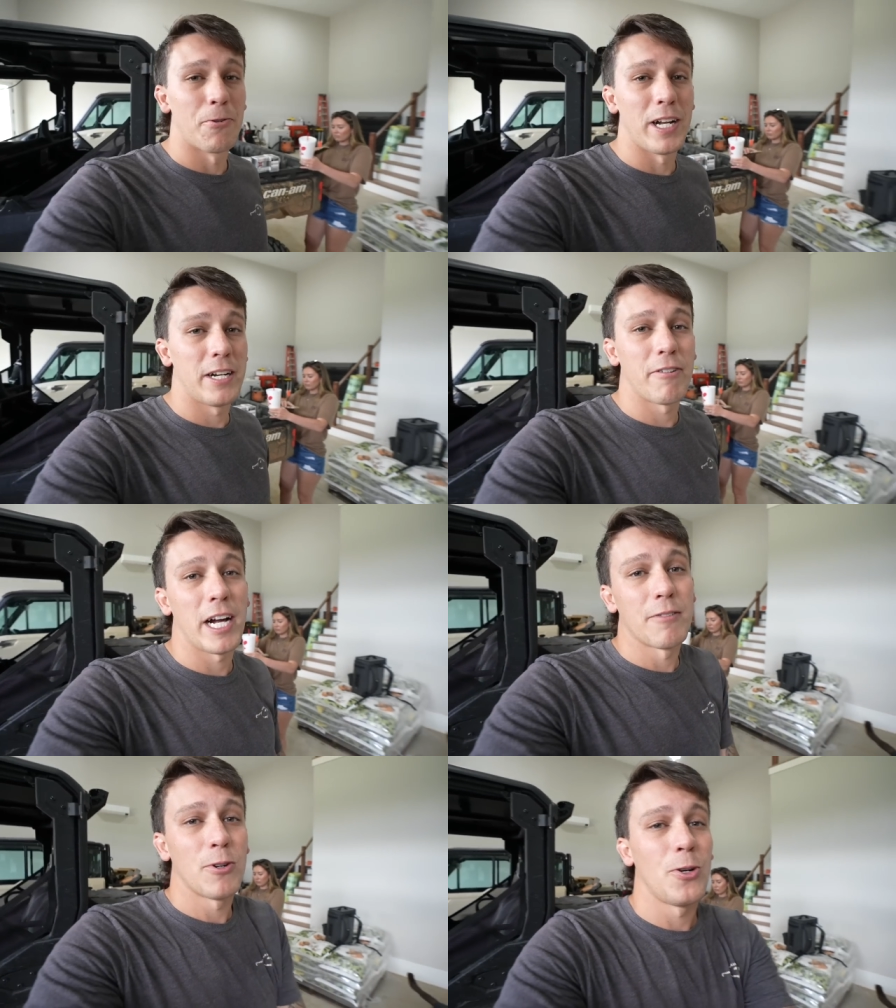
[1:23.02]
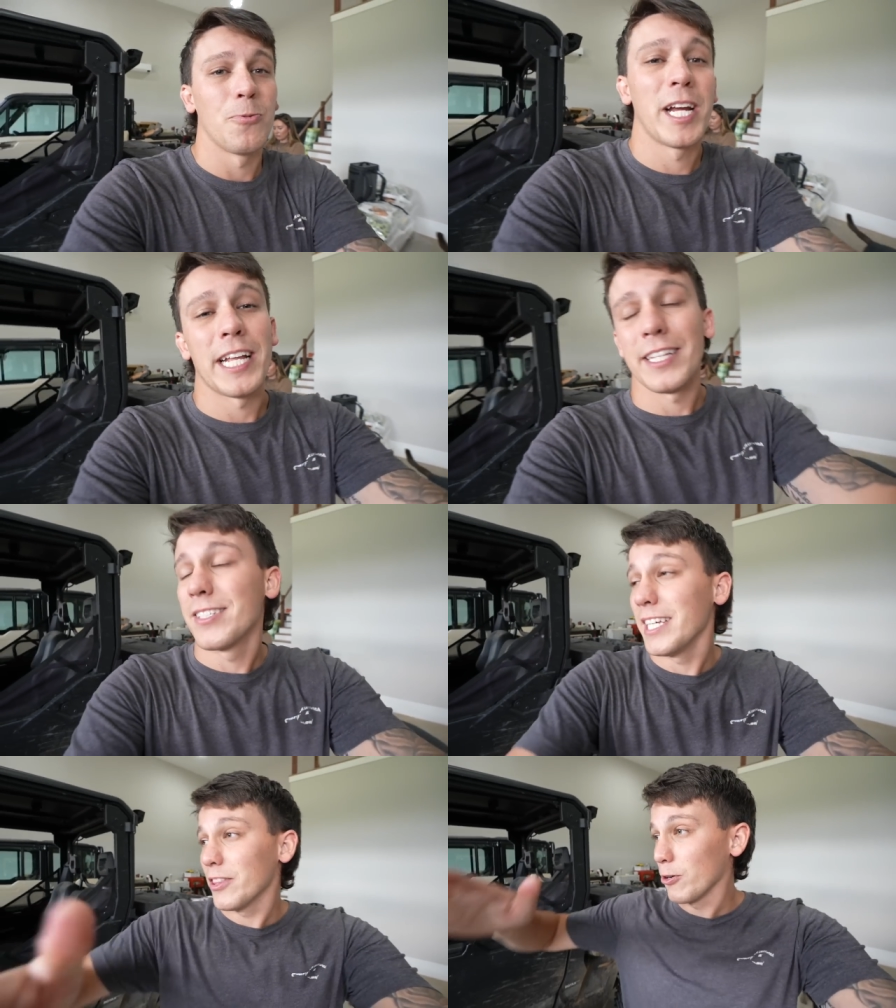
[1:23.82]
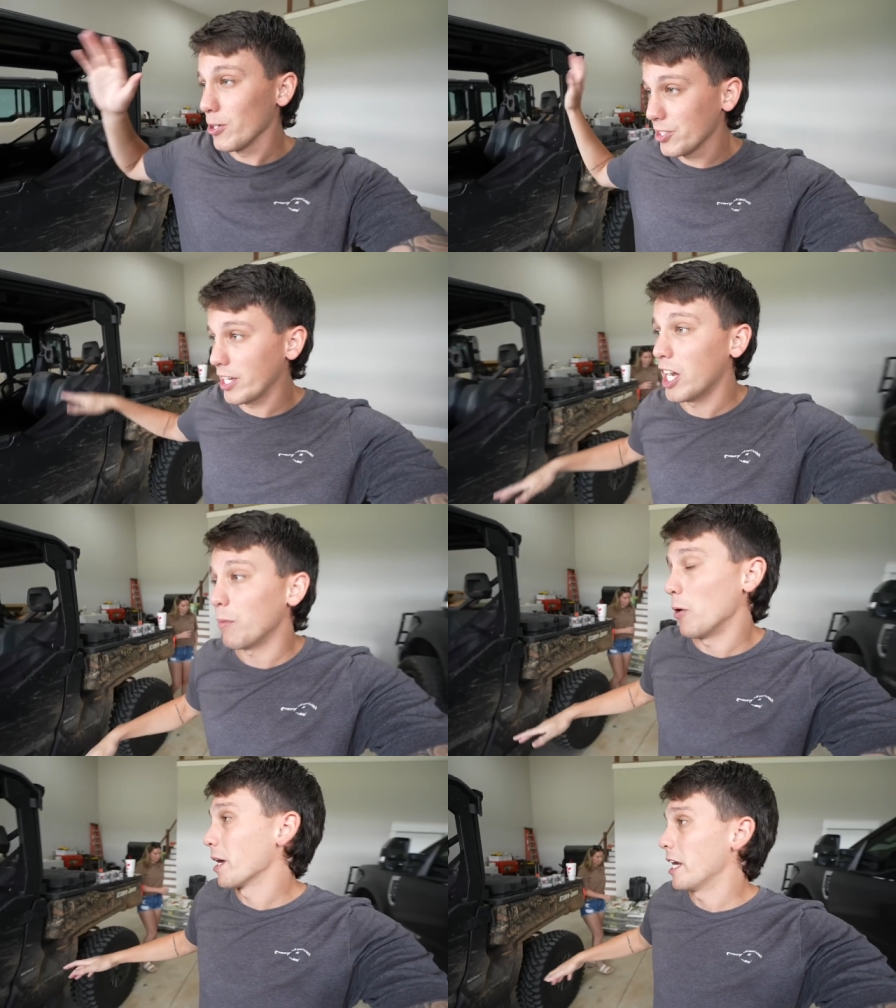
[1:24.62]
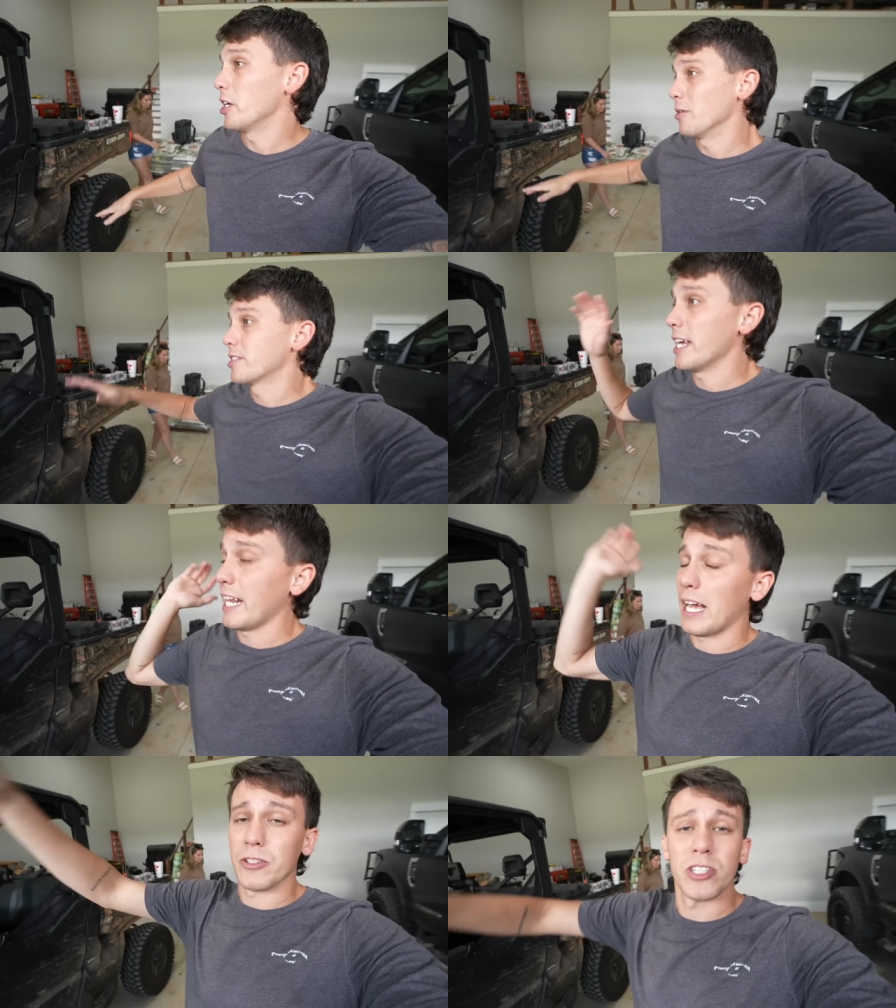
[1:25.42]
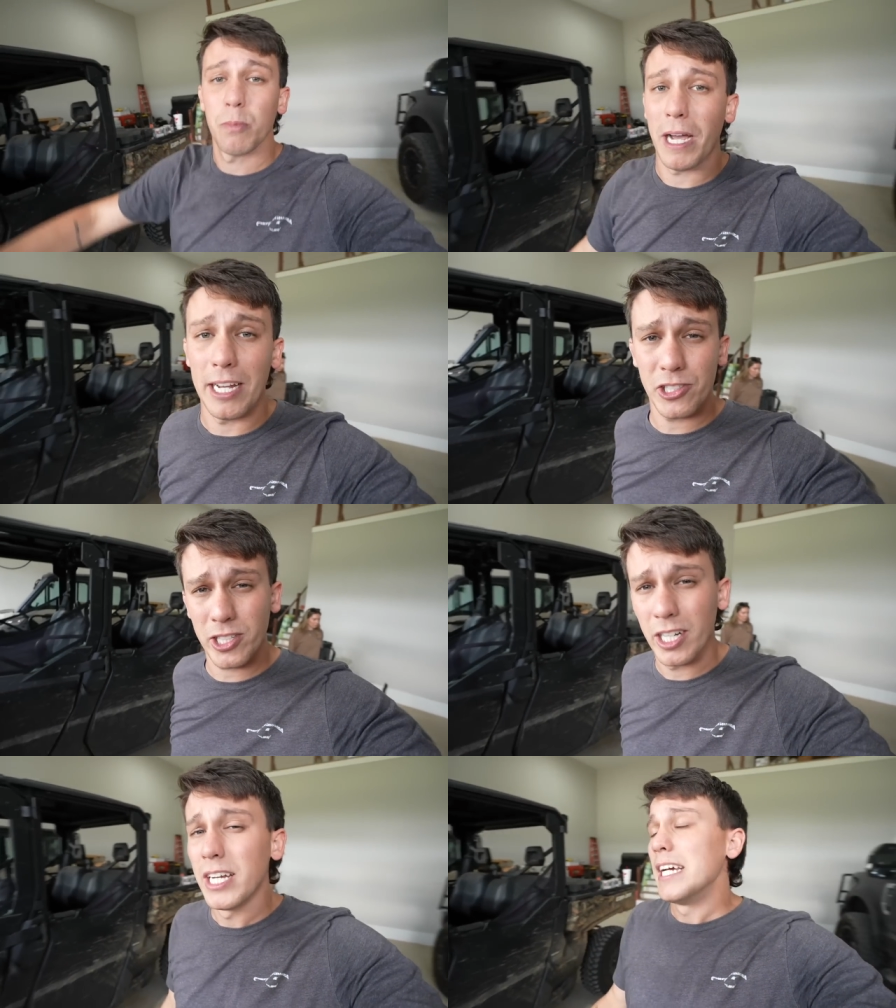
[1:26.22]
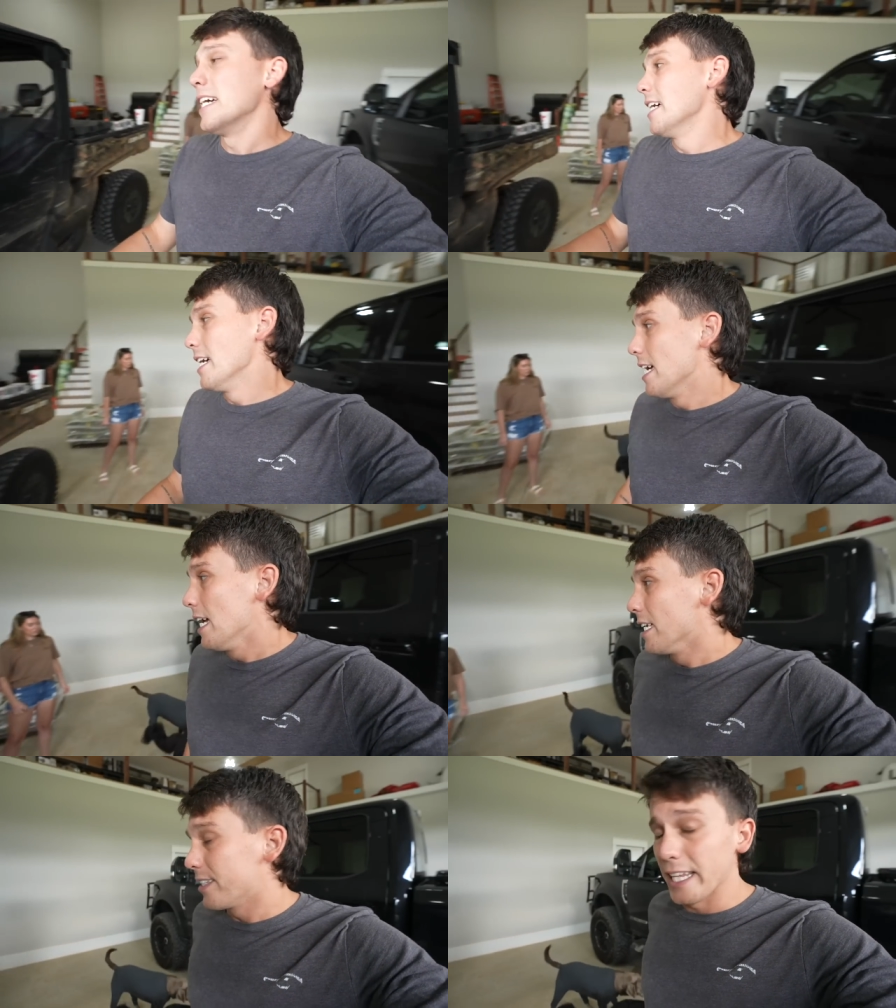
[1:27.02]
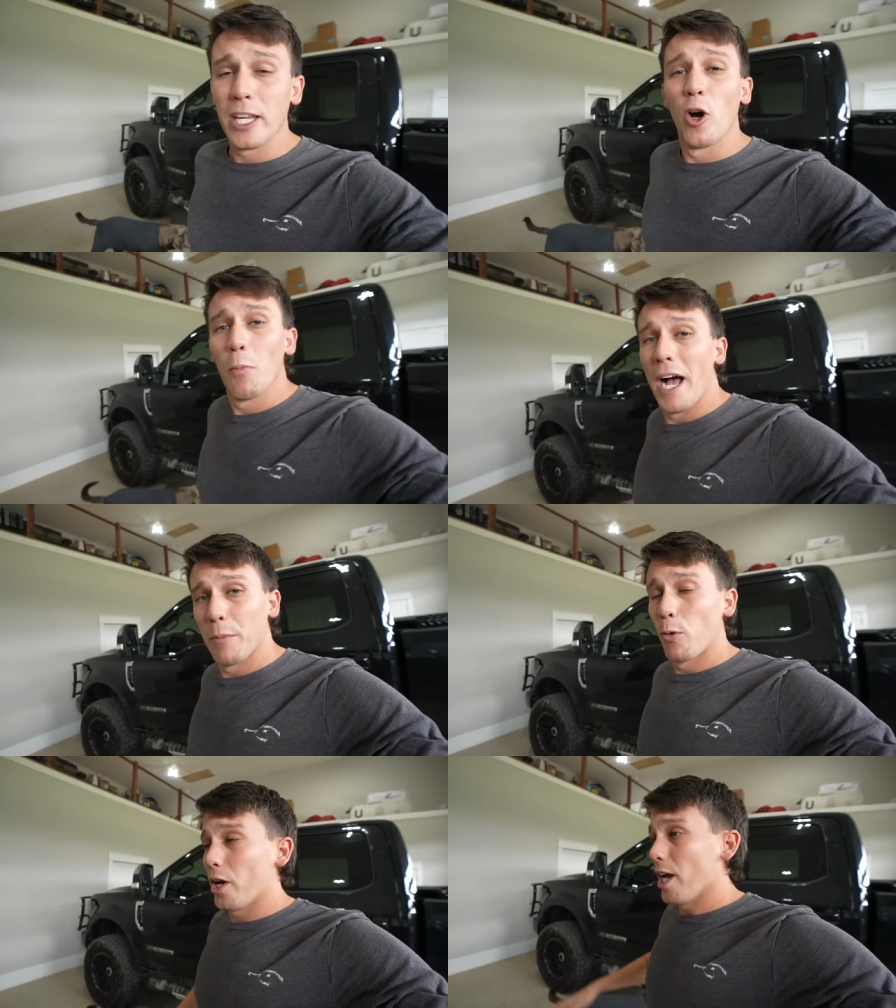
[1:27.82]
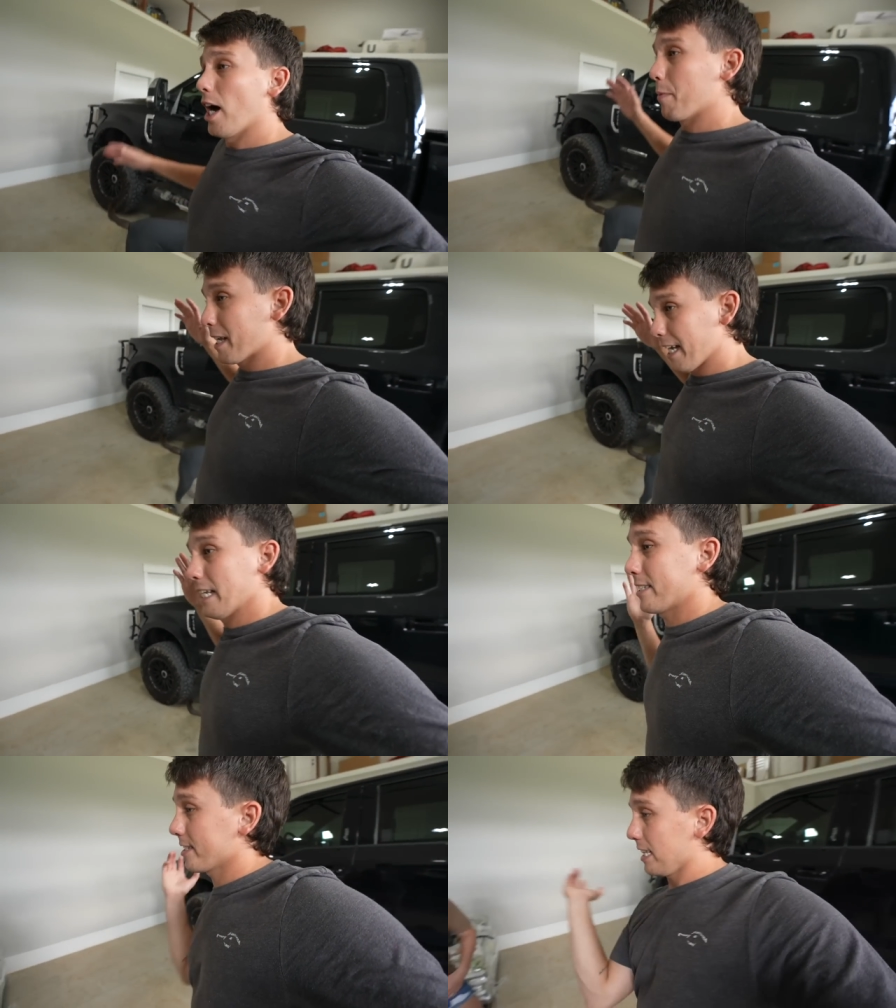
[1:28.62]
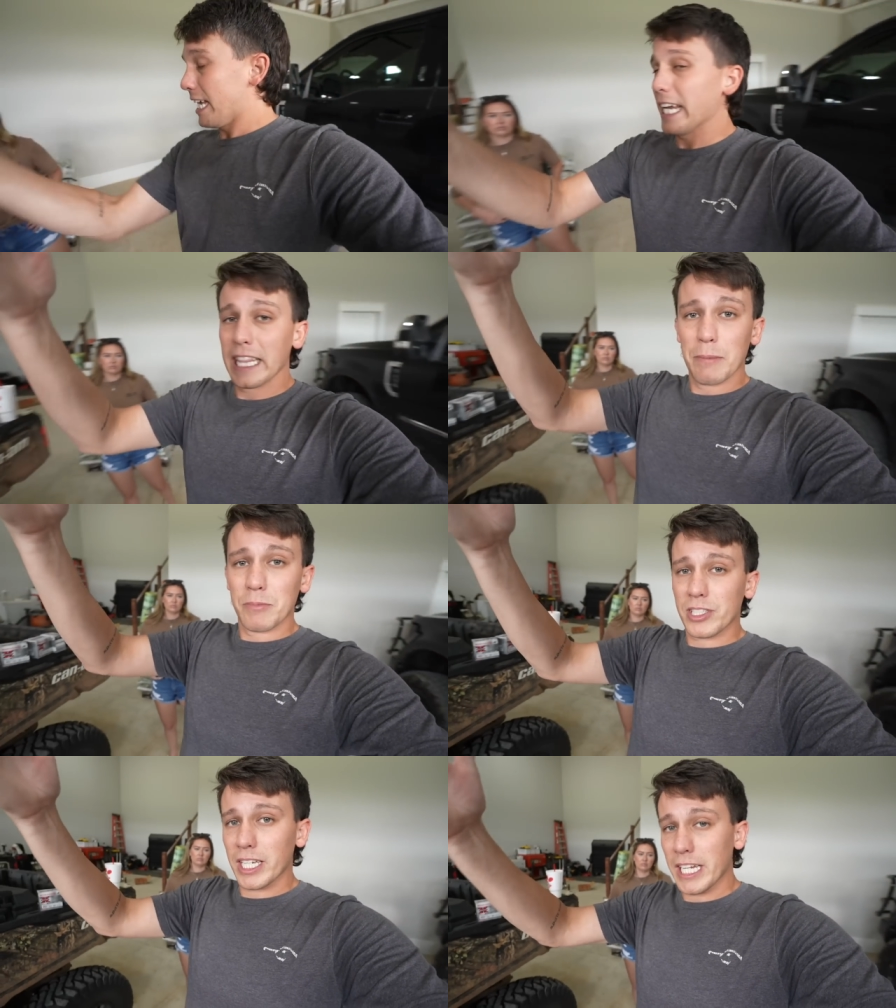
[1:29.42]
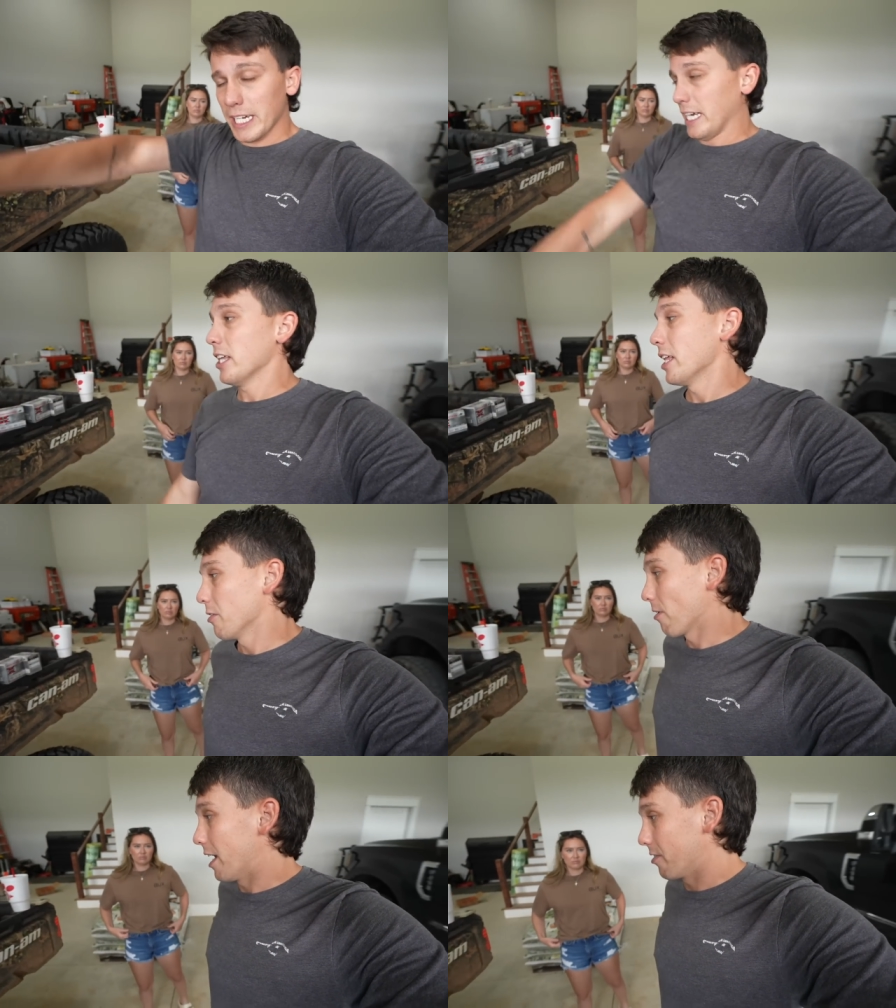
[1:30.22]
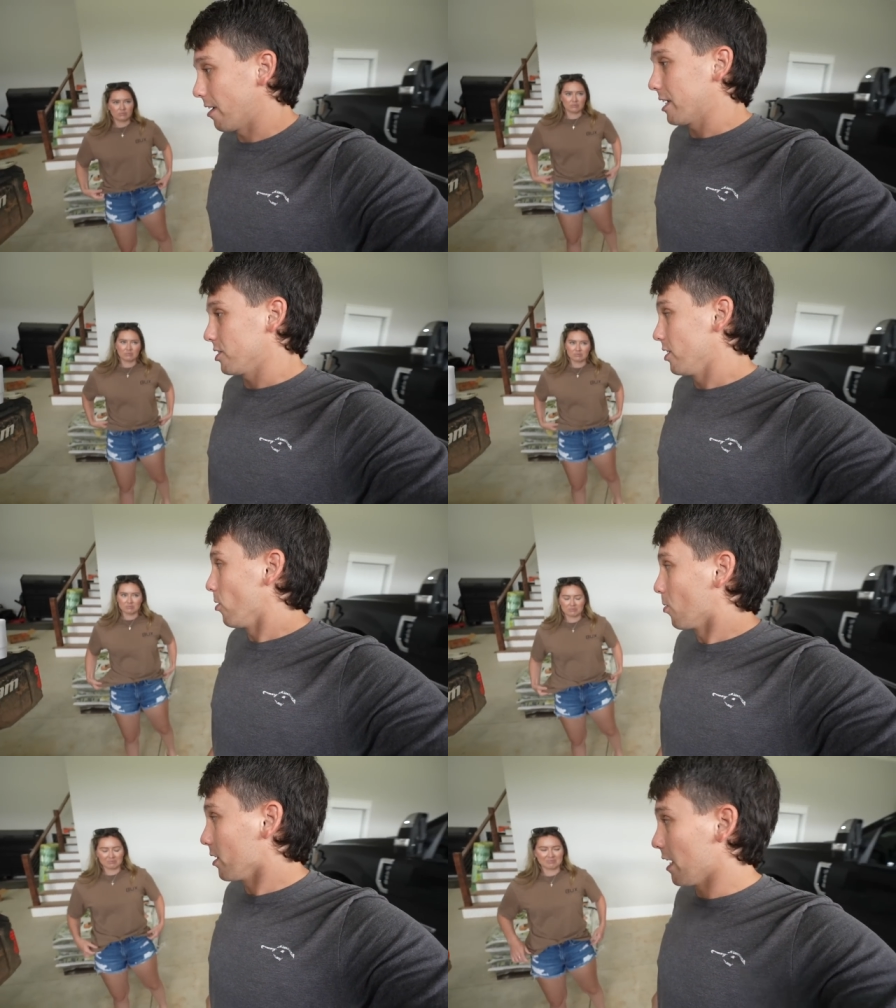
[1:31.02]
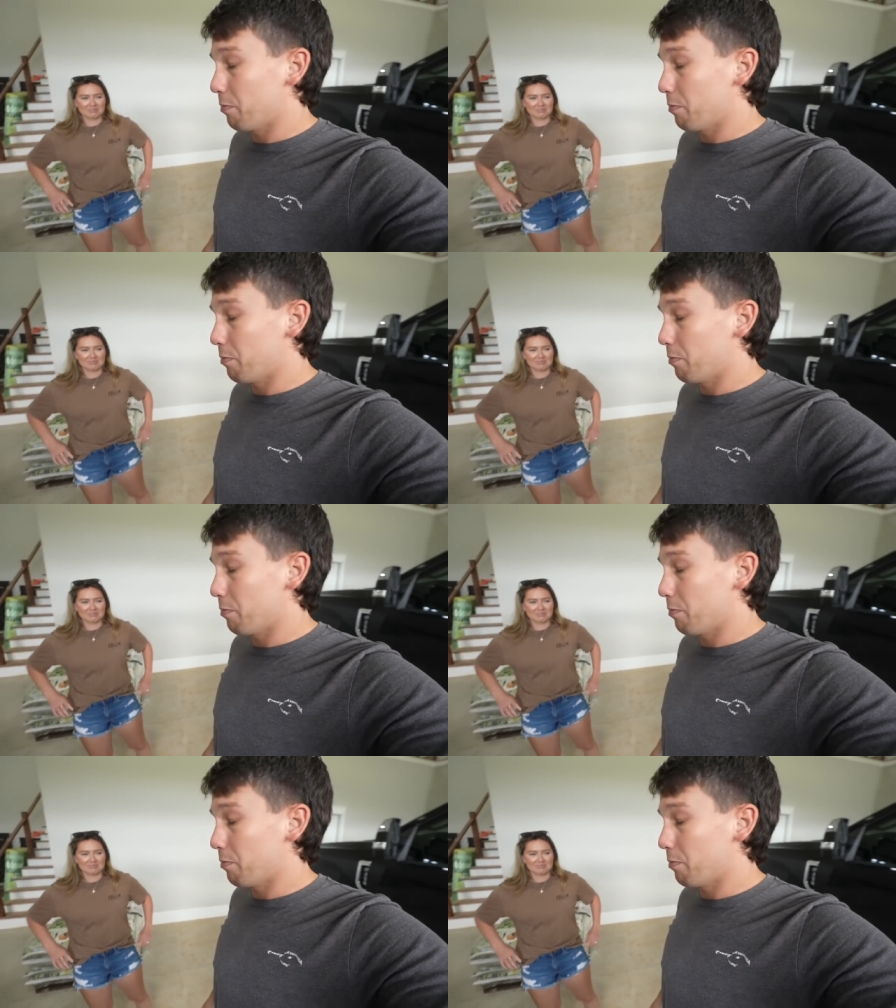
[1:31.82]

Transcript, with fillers: We're ready to rock and roll. We got the skeet thrower set up. All we gotta do is take it out into the pasture set the old bad boy up, get it slinging them skeet in the right direction, the old clay